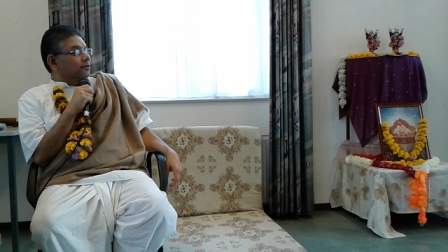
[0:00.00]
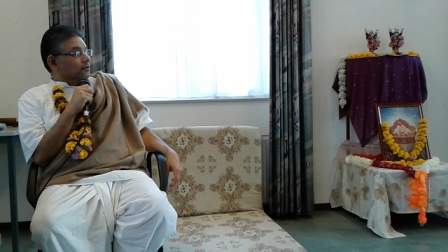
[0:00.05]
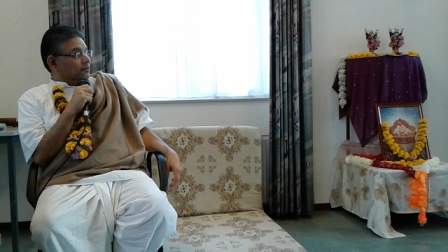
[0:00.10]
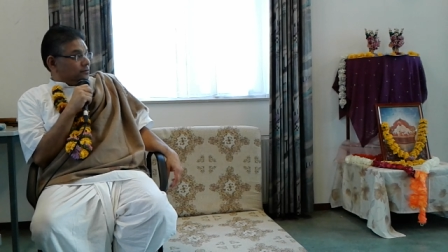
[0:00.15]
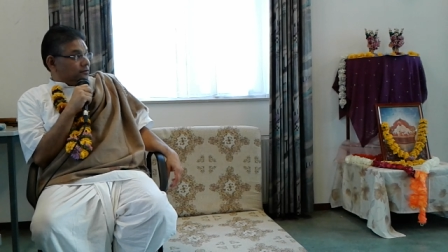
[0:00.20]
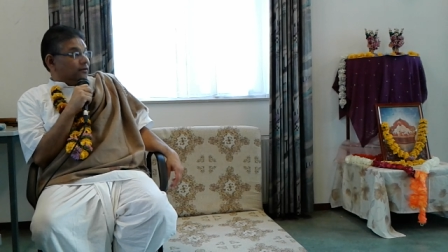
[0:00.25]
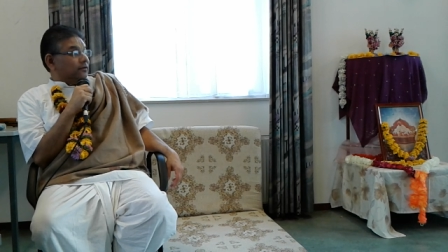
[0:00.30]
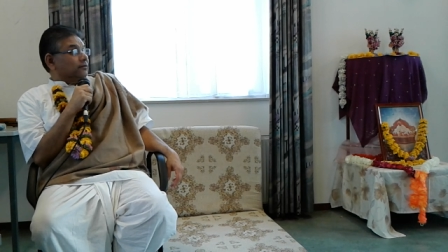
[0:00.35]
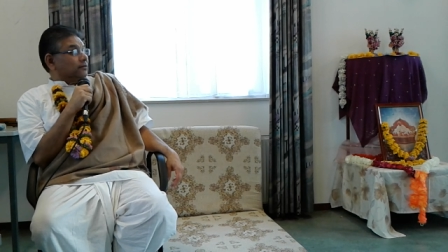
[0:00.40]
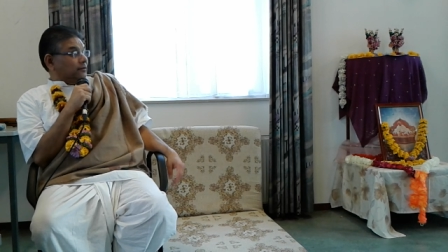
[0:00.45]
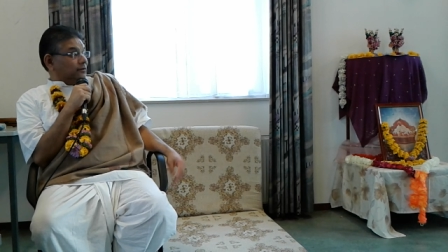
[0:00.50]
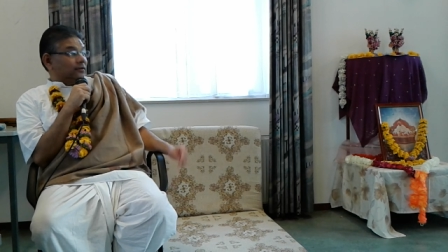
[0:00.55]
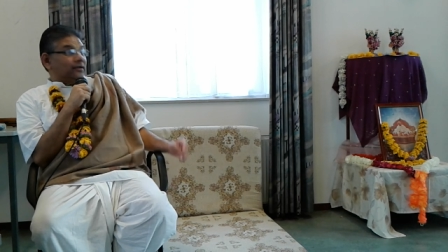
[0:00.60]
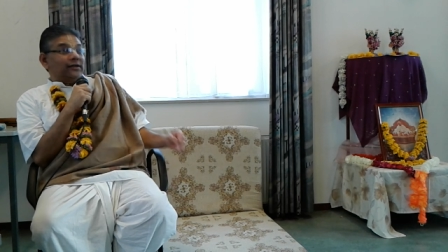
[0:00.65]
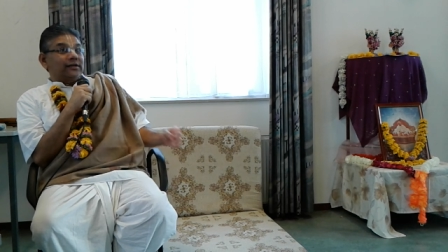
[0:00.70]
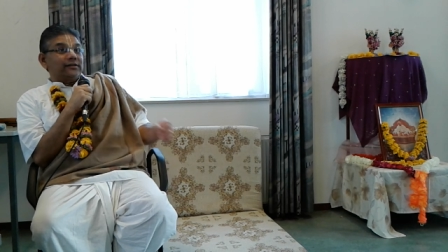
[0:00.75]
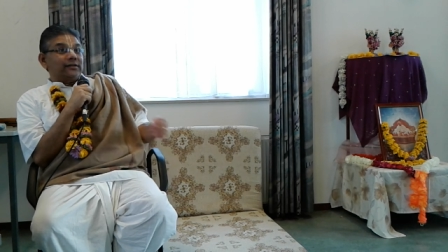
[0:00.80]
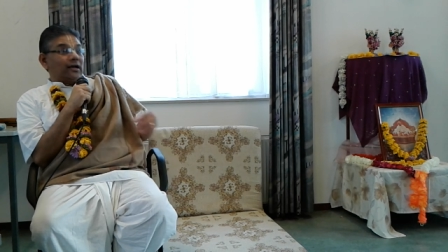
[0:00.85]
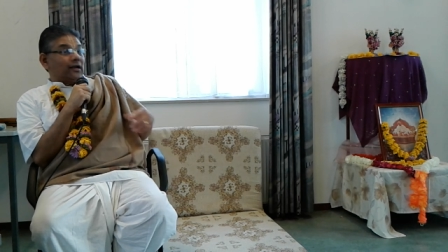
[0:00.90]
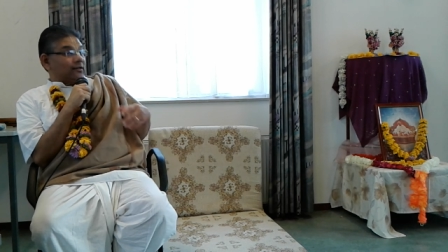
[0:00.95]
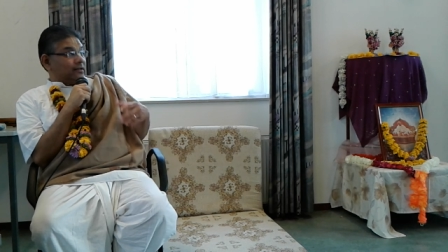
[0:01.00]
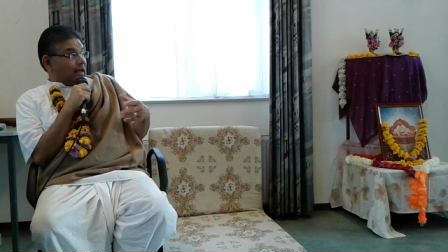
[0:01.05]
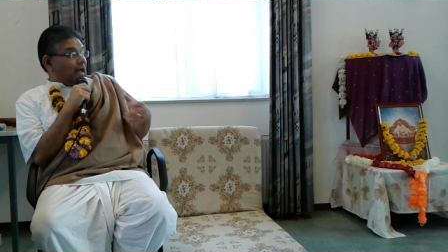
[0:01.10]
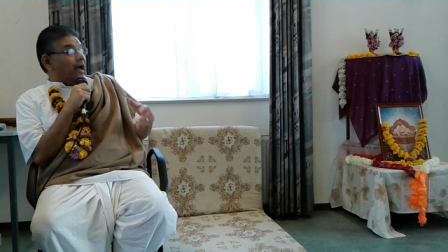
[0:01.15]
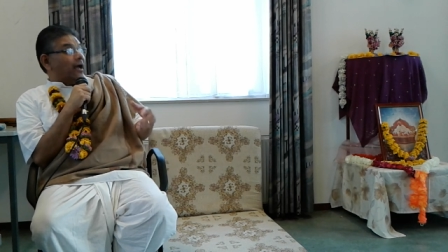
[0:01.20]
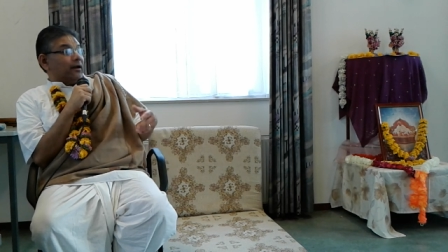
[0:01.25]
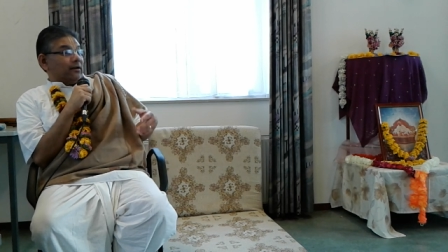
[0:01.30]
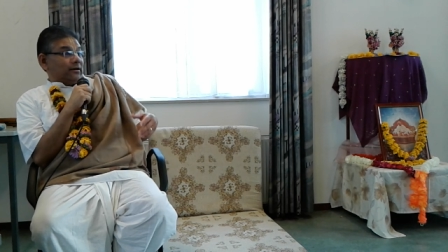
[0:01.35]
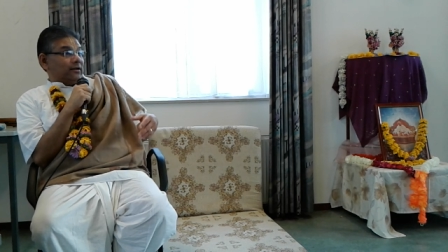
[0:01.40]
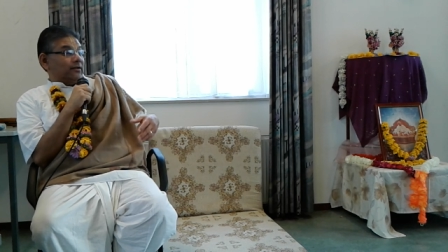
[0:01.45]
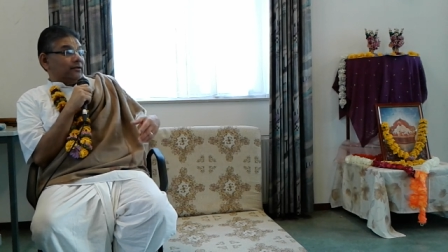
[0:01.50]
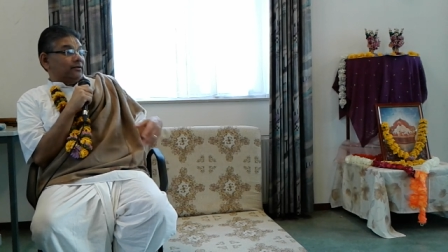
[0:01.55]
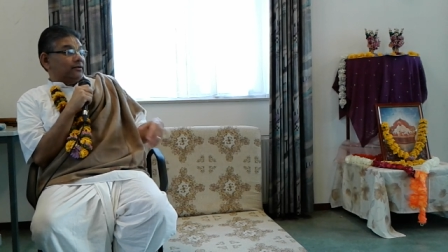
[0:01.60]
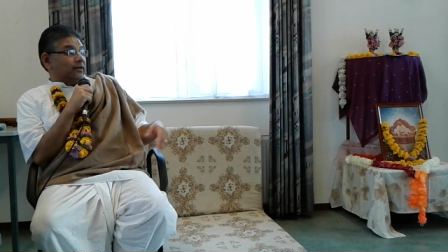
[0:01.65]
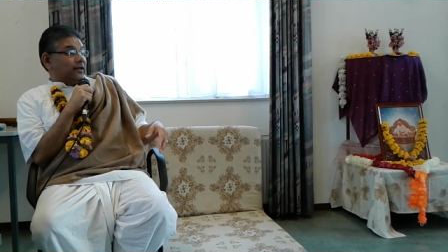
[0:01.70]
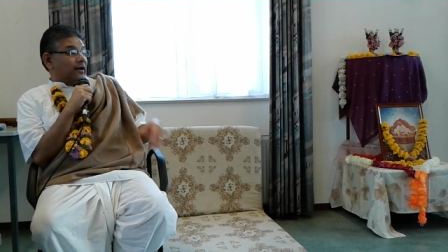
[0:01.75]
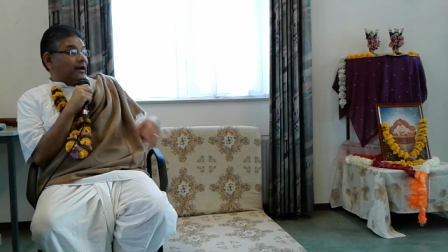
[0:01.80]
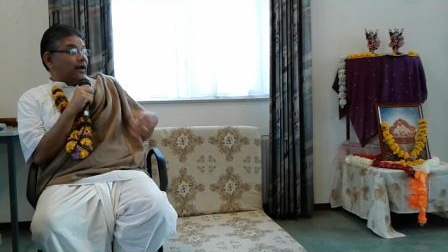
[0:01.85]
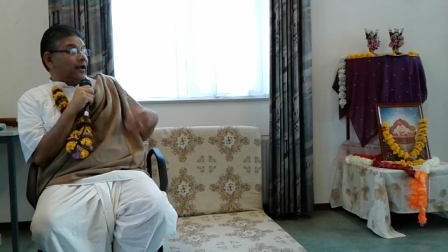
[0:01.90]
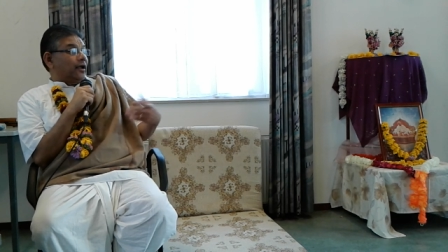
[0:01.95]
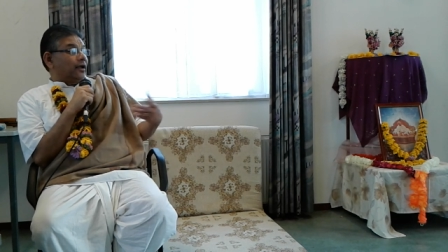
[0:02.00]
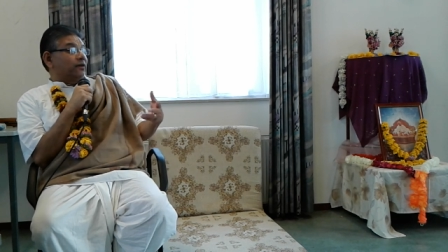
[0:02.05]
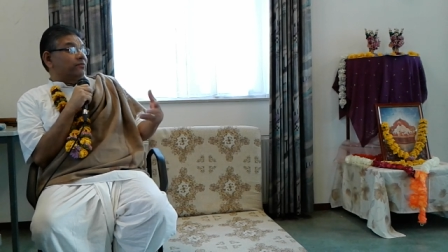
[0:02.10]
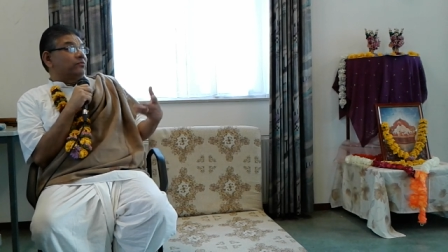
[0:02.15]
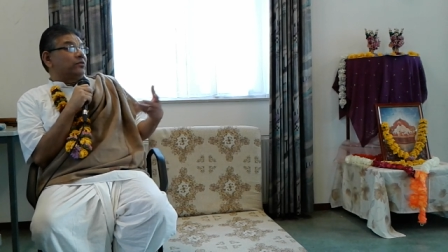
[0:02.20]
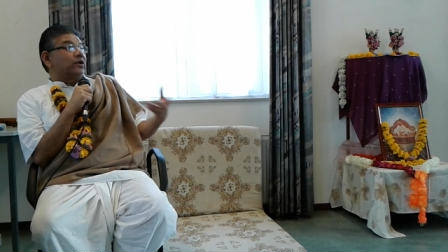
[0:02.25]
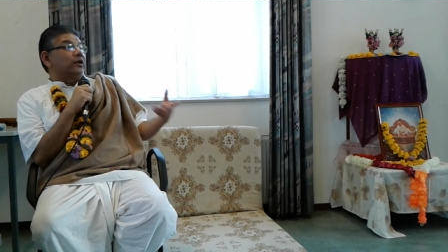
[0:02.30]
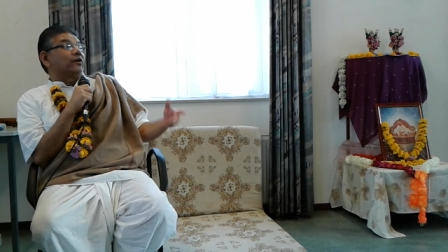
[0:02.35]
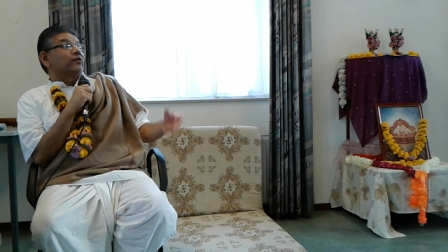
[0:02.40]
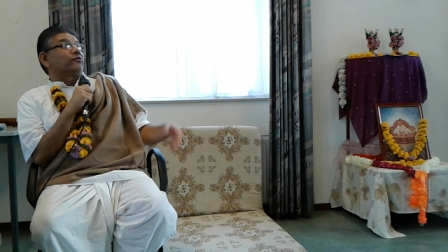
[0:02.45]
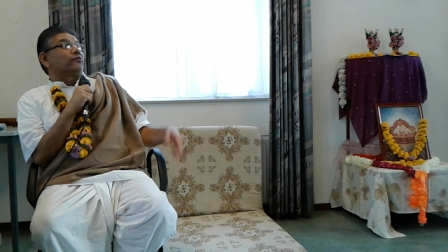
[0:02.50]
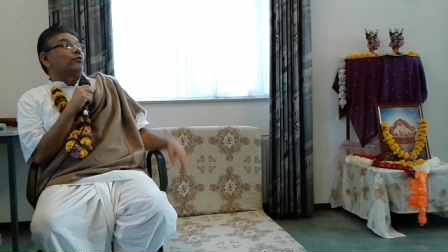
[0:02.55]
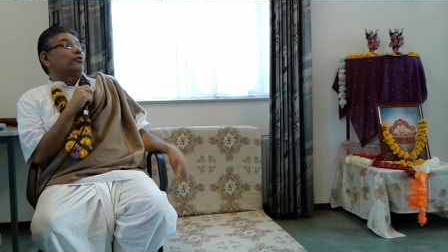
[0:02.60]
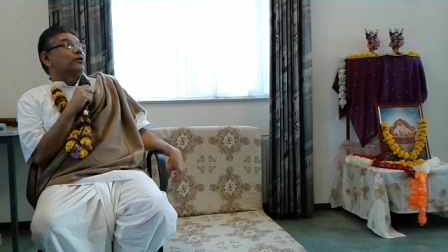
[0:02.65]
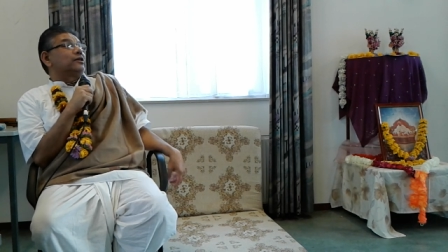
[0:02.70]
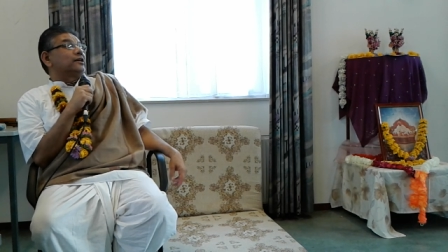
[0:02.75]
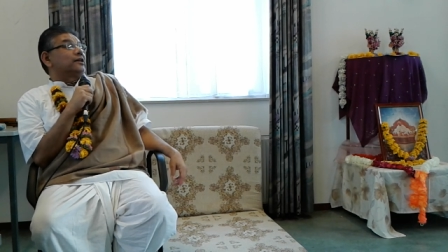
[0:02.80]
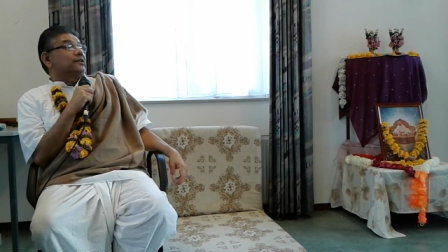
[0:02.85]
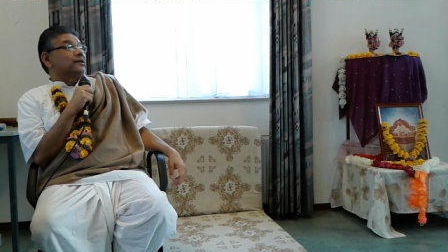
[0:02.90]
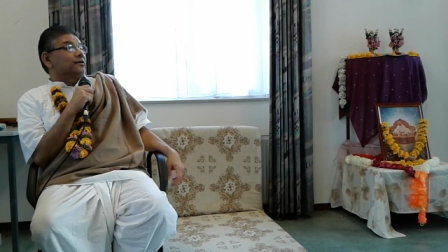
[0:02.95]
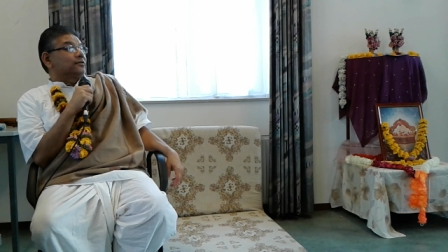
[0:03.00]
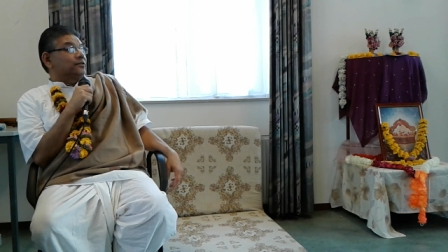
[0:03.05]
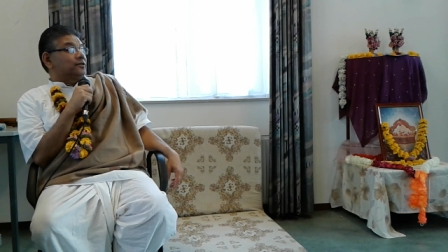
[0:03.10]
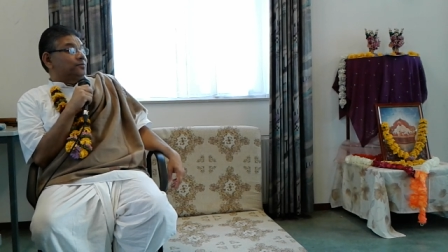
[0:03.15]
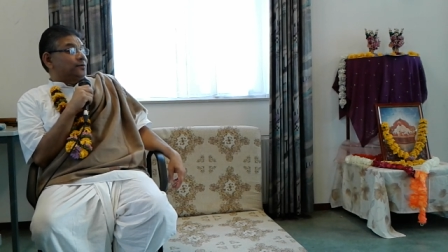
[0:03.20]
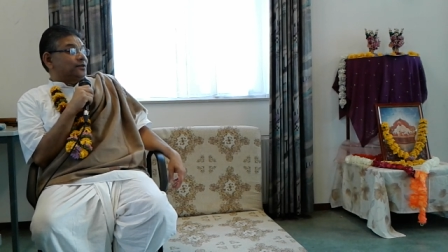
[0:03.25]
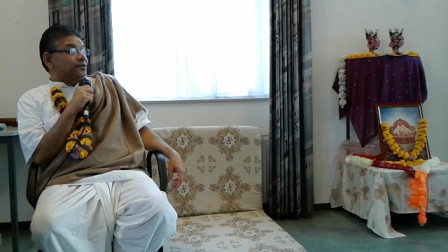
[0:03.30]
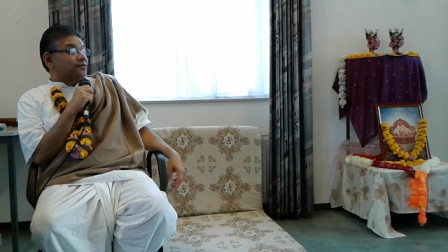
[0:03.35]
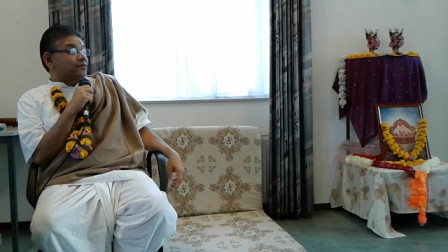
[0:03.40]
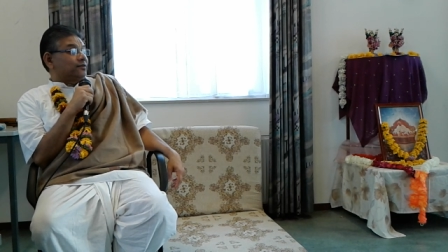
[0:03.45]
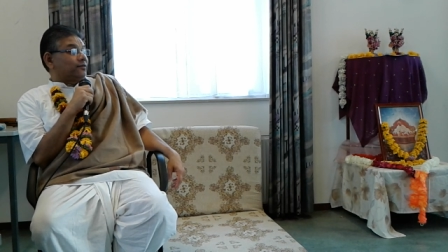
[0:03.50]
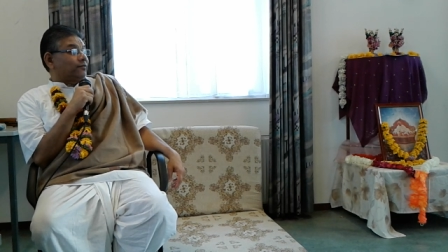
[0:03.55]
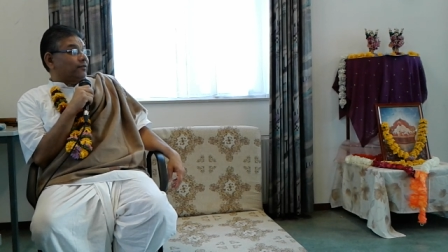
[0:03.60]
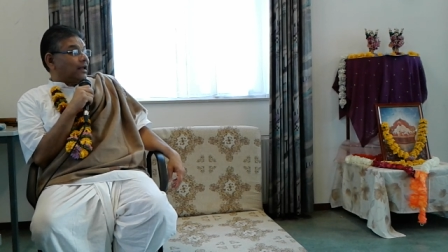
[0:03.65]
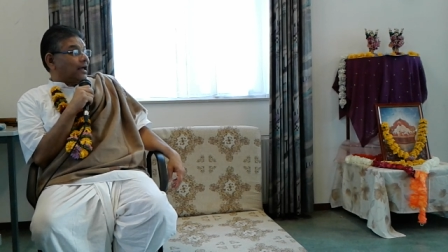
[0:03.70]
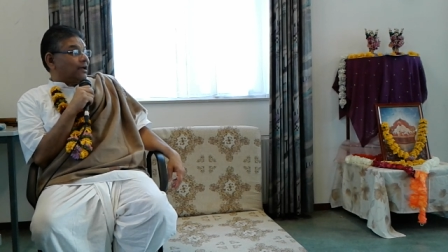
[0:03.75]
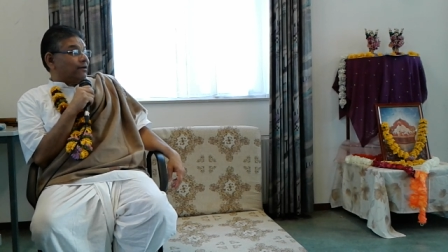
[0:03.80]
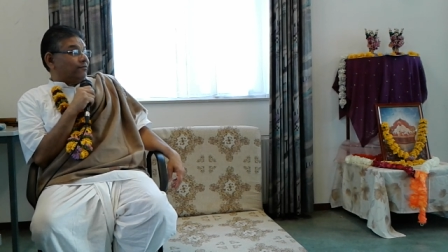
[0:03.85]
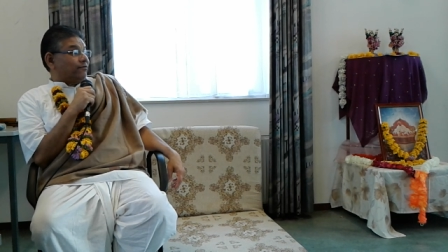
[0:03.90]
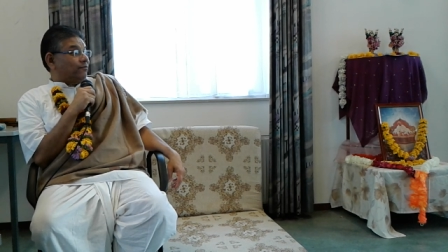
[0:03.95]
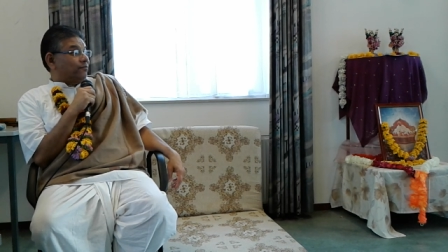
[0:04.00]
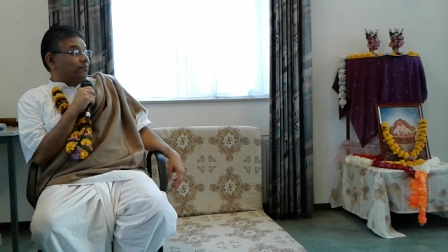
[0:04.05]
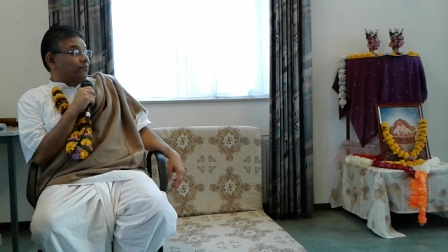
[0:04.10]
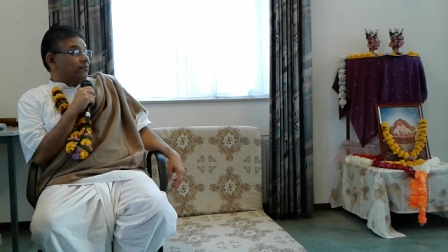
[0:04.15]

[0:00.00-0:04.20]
So these are there. There are 8,400,000 pieces of life.